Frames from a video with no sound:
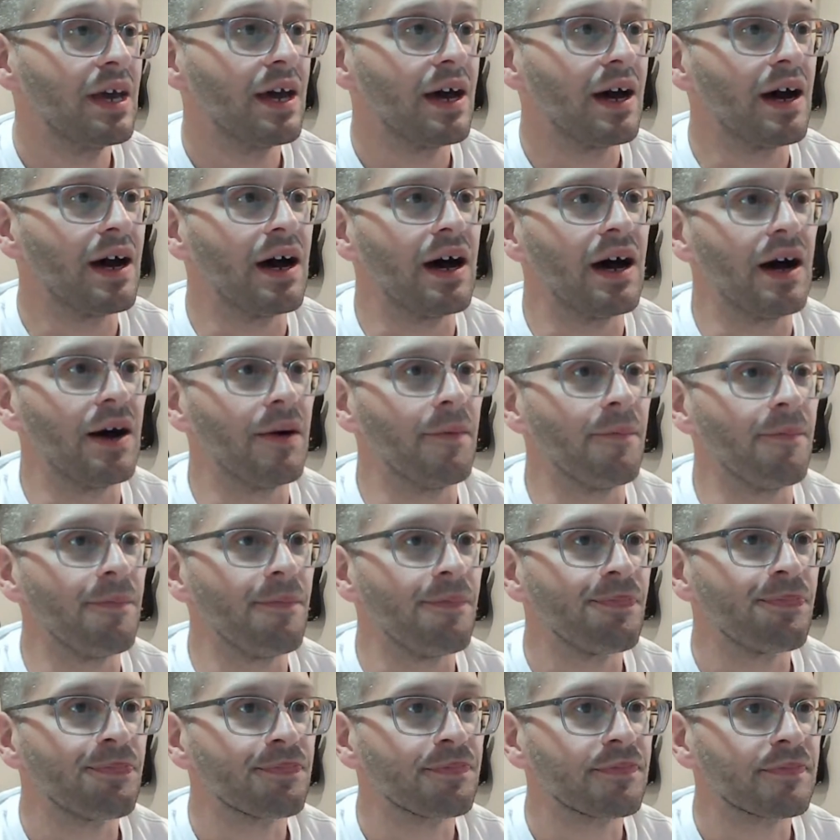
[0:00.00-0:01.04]

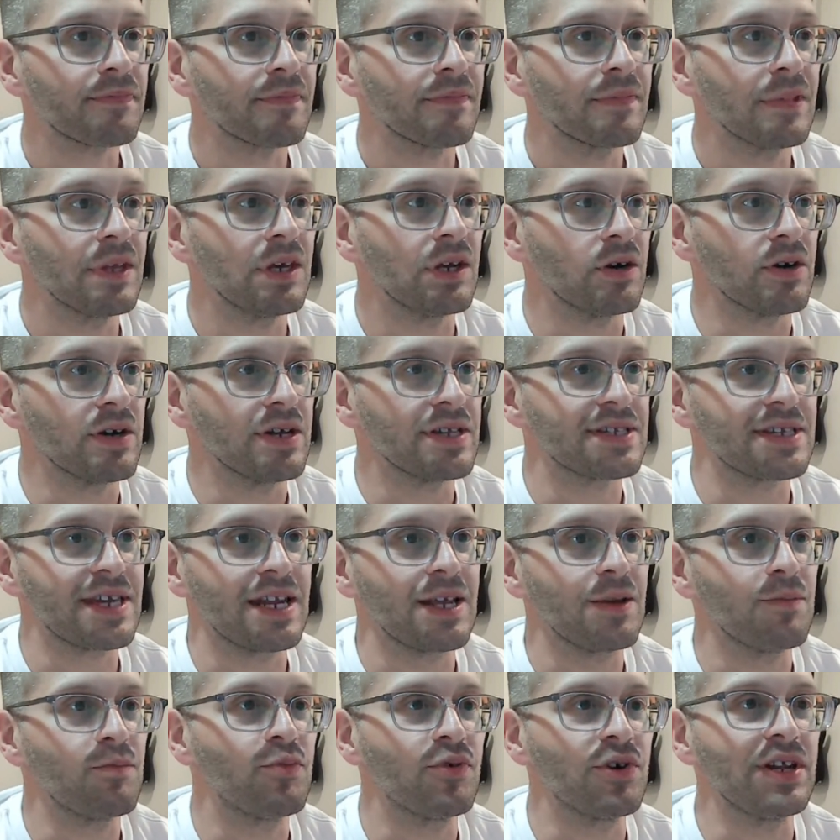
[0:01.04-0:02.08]
It's
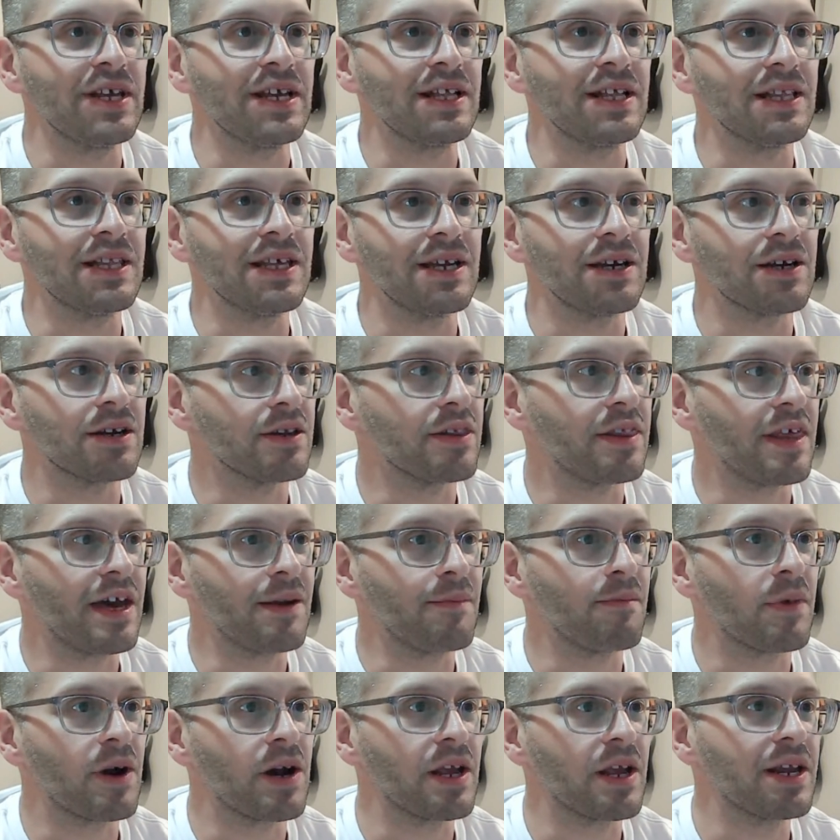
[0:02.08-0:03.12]
getting pretty clear that
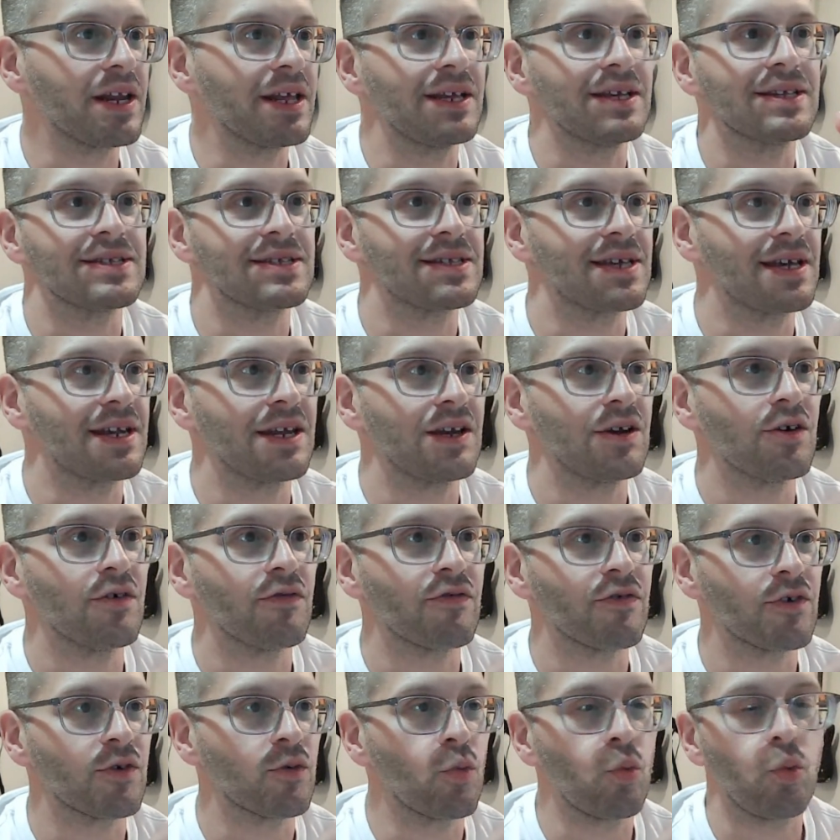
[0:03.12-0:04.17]
marketing is sending
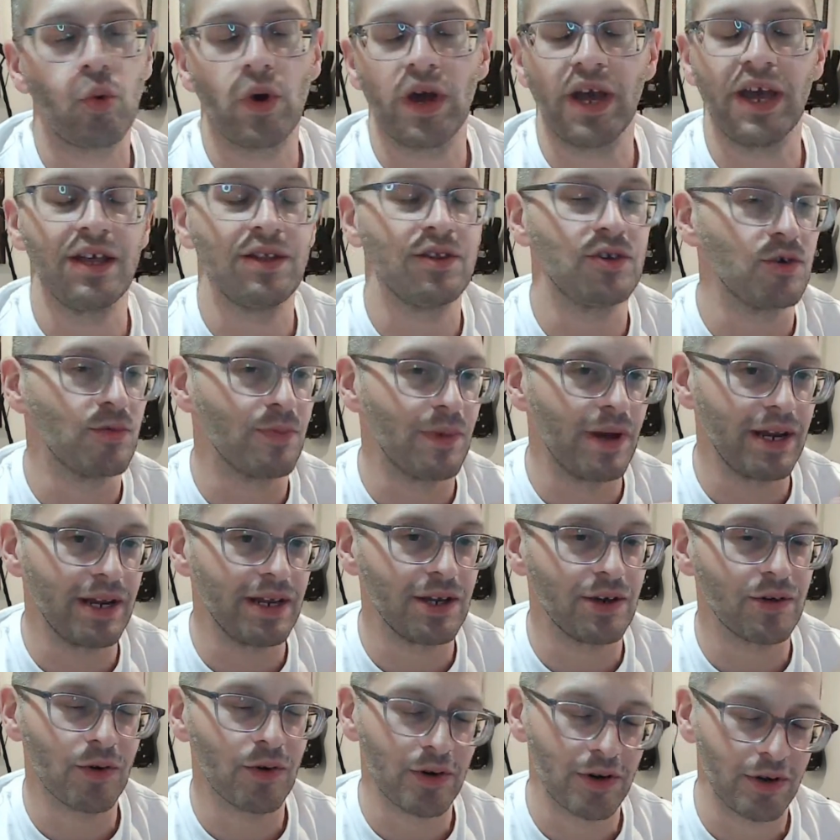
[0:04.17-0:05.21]
over way too many
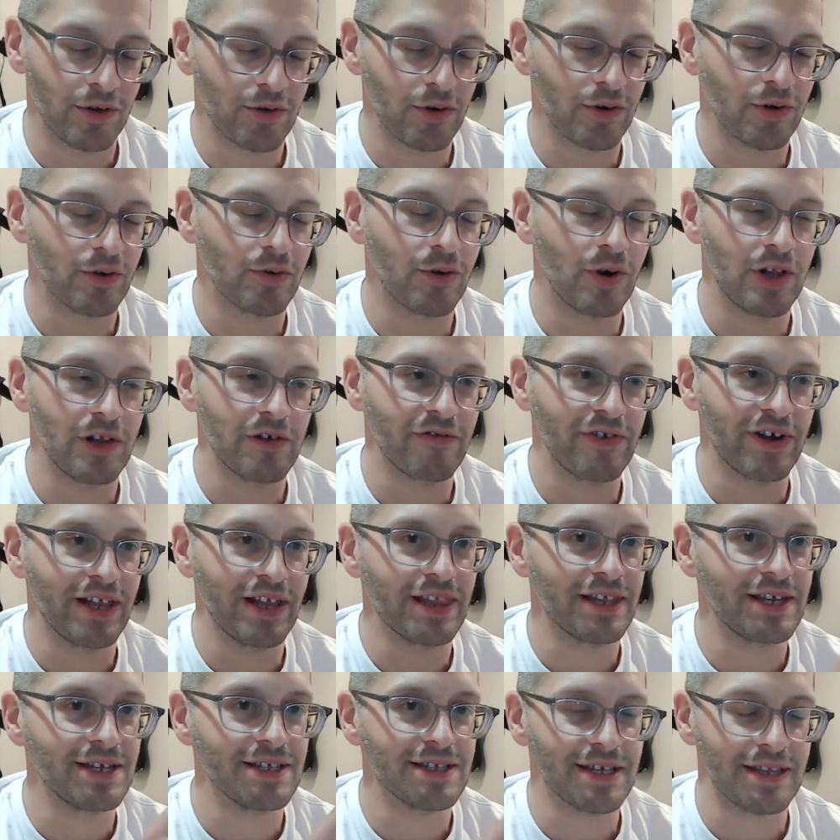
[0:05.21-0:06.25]
quote unquote qualified
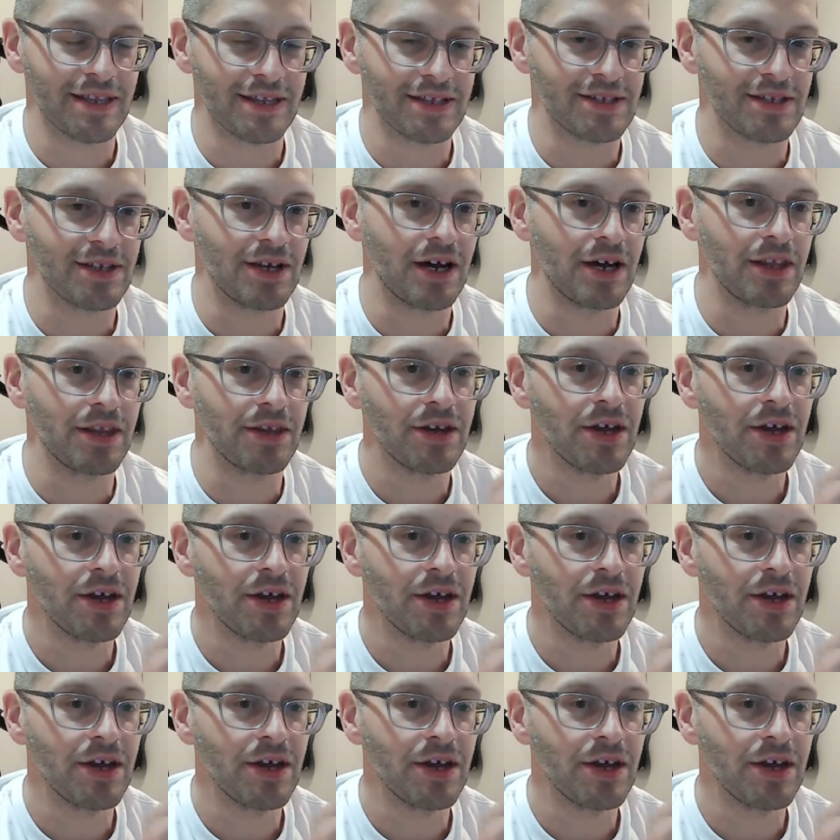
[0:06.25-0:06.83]
leads. And it's not,